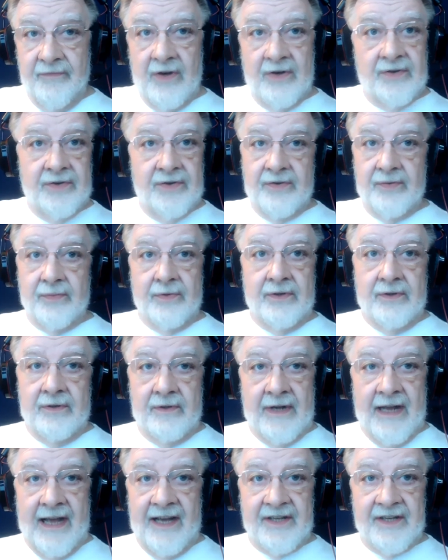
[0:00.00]
those will
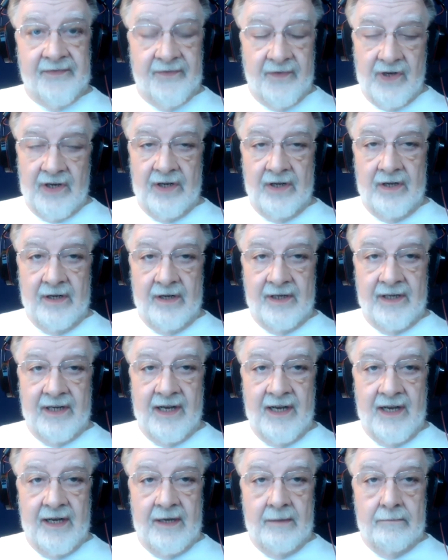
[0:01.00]
last for a long
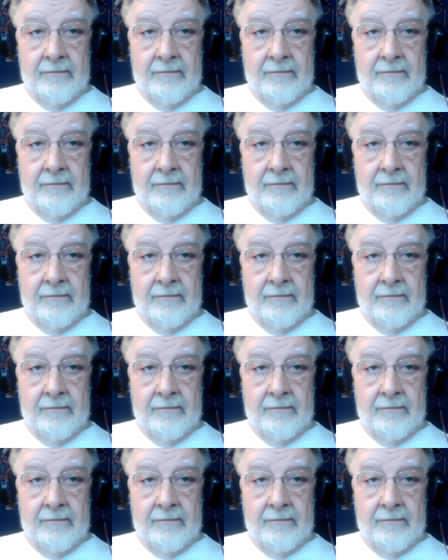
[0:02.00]
time.